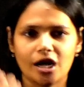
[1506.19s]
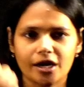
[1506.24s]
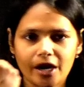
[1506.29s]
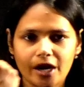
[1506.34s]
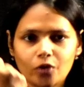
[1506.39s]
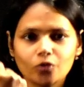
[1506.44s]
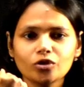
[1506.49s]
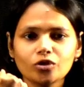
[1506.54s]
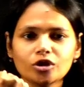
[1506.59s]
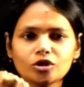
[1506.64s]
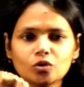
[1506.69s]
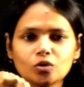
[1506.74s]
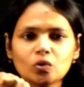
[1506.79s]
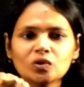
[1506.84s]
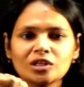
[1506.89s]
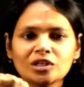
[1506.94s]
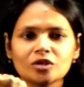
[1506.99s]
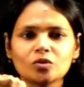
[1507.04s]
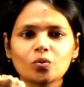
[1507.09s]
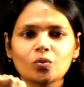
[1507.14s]
Around the
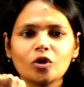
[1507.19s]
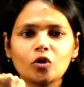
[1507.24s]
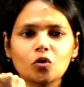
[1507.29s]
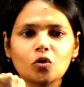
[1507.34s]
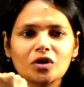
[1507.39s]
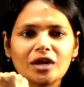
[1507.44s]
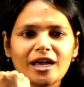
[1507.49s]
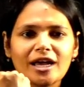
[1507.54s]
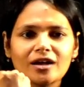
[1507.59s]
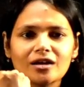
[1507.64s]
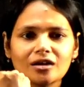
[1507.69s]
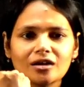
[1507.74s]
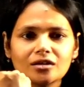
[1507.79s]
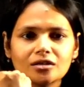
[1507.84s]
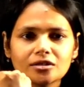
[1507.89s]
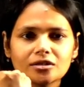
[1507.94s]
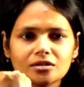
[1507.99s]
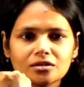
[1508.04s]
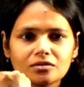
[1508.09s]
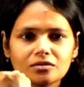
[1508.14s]
tooth, it will look like,
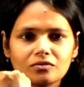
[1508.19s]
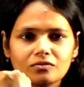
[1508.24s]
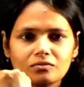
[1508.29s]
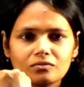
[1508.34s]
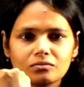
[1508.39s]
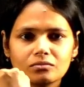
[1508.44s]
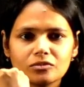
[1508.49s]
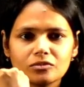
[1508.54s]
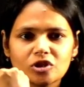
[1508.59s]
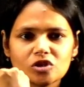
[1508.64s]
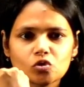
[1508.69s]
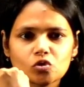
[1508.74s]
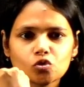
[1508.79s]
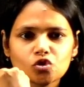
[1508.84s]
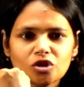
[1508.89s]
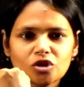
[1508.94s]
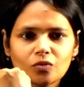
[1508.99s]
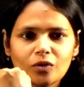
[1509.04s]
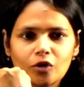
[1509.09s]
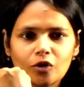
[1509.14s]
the
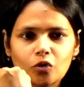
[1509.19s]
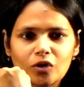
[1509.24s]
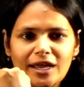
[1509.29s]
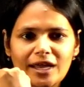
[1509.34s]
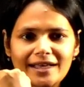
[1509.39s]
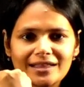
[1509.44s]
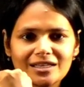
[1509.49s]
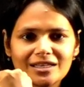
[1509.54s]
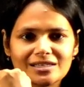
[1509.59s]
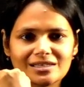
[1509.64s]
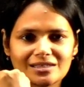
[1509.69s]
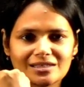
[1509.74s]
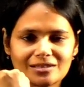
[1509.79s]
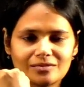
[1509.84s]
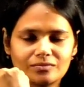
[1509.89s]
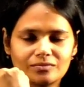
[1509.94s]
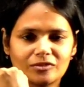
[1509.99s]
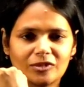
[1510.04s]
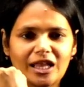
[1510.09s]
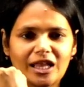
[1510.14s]
suture will look like this,
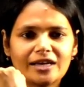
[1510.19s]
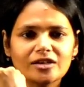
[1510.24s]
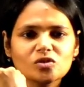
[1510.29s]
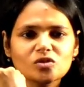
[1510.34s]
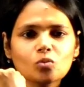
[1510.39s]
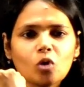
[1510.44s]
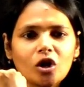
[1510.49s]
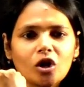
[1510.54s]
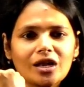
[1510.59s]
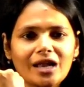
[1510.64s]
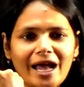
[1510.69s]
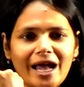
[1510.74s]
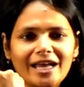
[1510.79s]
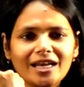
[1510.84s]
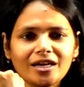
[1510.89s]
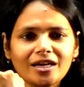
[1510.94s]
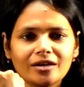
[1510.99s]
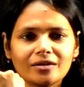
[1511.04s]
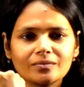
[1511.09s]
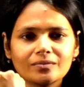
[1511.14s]
like a small
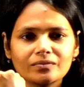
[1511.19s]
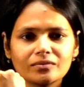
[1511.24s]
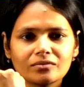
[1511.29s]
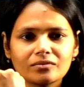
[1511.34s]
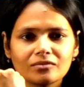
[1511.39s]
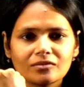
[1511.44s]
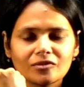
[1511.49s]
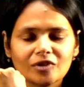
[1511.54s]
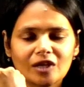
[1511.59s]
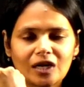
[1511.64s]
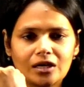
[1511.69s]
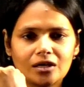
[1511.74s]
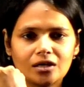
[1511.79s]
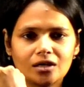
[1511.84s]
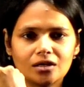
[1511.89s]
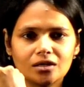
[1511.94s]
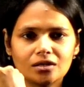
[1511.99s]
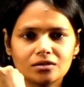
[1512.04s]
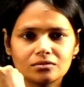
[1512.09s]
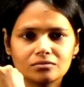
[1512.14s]
line
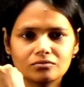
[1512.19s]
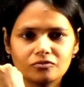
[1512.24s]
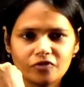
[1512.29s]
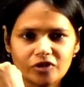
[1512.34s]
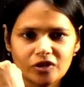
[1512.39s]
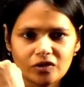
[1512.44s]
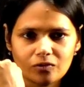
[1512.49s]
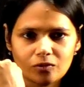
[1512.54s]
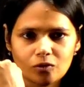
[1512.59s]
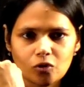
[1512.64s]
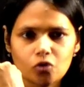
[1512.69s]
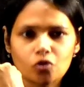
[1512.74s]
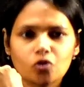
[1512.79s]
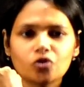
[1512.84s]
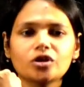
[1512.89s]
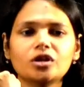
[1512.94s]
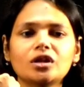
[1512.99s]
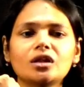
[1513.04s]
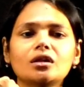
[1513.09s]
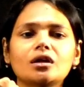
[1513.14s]
with a
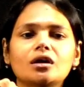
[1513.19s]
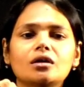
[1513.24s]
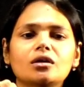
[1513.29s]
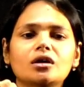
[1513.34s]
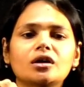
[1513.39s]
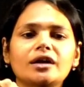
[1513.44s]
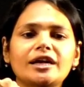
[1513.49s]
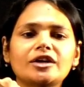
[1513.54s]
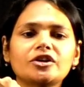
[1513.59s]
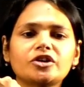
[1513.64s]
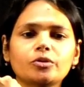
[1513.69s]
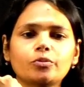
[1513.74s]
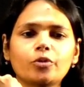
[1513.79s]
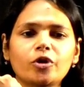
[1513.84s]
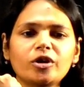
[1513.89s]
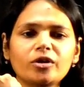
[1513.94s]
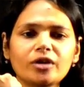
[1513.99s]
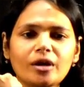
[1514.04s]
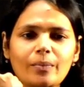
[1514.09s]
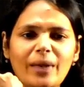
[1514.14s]
coronal entry
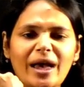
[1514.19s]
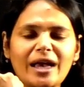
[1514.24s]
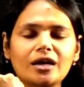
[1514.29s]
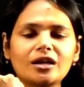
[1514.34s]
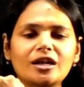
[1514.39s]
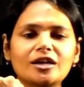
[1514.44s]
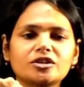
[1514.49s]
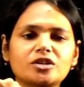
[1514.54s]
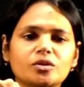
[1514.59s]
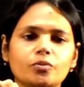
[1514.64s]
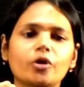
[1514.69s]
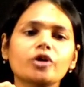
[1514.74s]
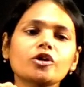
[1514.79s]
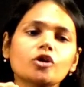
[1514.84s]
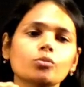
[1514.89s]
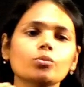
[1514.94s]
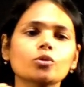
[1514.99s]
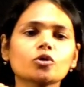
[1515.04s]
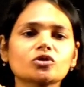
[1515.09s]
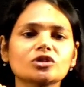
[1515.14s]
point, apical entry
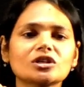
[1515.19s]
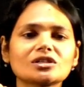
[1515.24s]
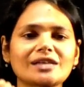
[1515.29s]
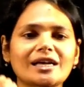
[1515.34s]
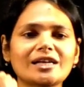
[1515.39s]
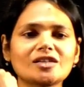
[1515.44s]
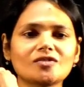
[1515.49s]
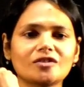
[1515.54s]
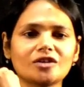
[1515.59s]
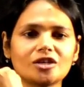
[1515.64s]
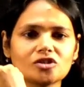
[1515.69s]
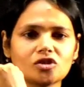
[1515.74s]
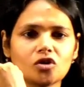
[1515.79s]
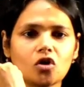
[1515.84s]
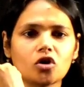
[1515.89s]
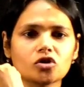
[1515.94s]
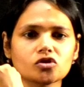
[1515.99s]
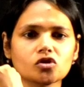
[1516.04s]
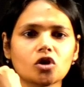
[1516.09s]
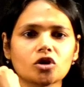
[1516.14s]
point on both the sides, whereas
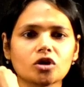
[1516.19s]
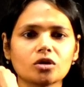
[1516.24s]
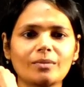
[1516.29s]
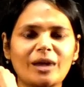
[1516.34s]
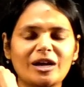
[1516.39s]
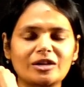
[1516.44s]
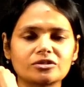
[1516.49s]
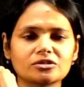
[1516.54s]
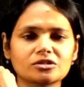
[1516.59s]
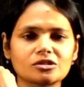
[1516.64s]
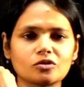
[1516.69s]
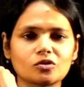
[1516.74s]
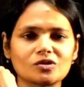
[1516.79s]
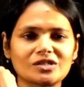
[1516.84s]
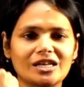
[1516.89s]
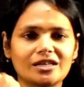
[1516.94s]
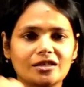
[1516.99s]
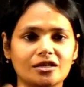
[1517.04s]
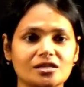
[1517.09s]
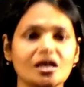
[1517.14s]
your horizontal mattress
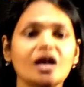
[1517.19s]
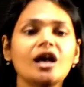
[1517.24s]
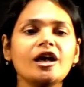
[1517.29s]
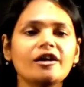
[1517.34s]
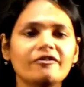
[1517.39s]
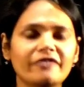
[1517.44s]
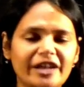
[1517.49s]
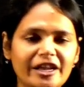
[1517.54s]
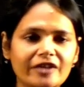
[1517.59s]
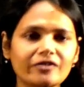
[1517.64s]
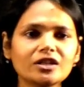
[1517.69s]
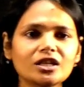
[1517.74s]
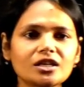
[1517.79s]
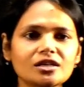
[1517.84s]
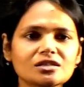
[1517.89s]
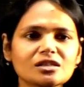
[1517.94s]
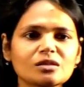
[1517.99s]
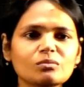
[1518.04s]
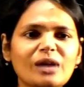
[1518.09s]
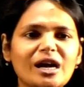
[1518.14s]
looks like this. Whenever
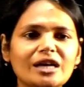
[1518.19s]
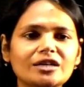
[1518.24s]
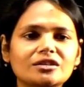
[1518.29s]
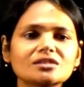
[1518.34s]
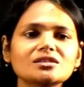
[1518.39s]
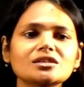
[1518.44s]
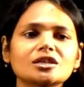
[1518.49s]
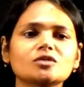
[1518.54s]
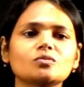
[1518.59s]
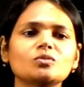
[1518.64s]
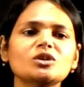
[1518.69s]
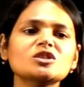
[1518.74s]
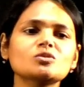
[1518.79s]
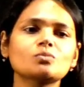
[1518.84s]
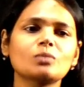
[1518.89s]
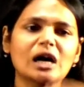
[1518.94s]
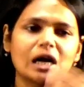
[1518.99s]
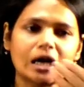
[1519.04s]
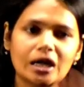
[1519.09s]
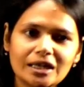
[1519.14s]
there is a mattress, it means
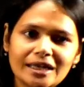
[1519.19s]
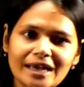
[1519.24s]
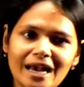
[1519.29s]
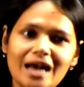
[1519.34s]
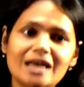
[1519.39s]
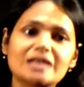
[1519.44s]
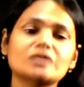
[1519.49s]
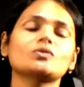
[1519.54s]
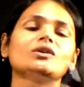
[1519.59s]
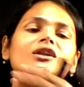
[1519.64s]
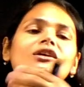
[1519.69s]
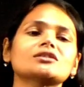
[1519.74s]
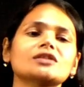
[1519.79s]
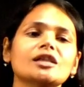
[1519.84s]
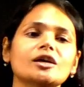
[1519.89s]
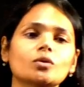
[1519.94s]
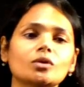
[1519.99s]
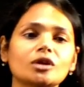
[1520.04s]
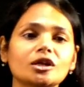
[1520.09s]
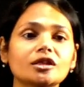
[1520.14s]
buccally as well as
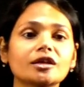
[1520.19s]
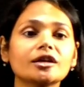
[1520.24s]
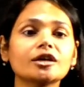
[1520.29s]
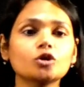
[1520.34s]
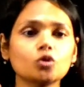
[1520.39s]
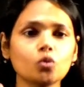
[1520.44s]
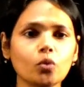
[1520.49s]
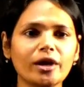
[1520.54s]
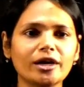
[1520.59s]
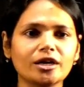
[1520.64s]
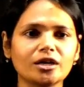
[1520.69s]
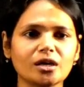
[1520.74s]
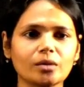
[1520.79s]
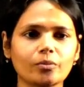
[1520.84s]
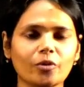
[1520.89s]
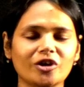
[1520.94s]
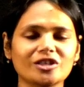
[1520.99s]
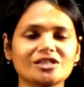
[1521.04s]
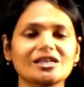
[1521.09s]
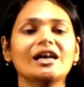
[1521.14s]
lingually there are 2 entry
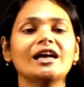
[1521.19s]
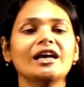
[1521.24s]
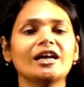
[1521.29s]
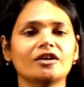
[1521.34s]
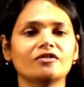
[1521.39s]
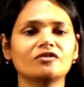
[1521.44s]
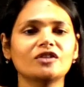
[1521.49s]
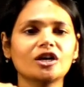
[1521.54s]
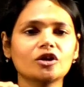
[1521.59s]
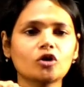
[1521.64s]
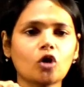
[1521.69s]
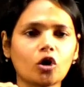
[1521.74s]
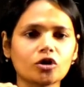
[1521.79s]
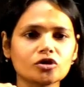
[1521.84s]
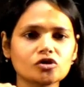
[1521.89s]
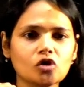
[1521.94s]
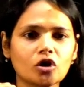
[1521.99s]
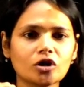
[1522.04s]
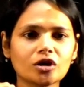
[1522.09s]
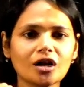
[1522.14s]
points. If they are
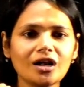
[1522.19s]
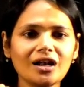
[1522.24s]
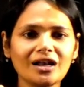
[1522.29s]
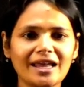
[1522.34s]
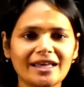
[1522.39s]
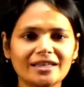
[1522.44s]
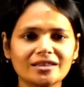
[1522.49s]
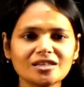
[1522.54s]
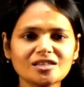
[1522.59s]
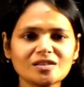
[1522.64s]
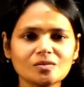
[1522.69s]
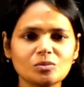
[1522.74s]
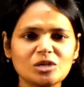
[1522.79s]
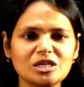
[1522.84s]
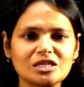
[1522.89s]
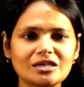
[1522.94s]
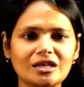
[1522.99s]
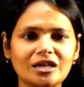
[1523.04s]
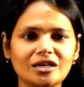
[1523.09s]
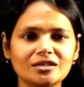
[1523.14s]
horizontal like this,
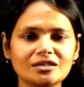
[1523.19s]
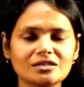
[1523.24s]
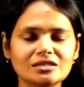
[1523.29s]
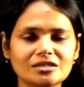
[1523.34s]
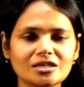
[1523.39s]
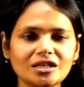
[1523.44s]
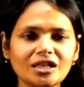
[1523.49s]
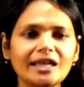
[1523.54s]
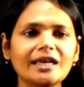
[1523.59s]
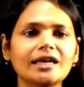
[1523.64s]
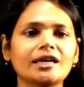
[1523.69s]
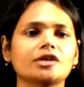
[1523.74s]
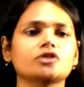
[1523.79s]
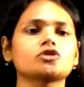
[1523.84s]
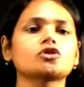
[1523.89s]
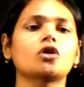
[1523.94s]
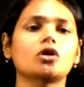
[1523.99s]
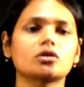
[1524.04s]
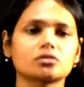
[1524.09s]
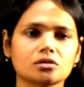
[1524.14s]
mesial and distal,
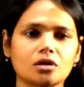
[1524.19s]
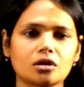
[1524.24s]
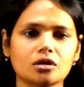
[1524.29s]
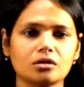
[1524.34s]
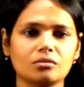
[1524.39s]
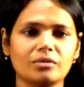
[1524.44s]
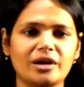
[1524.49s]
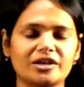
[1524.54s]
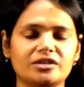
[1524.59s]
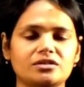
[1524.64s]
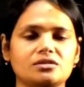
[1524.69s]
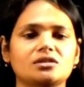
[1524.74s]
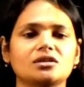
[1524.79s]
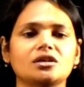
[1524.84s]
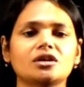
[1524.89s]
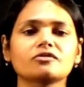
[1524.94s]
it's your horizontal mattress.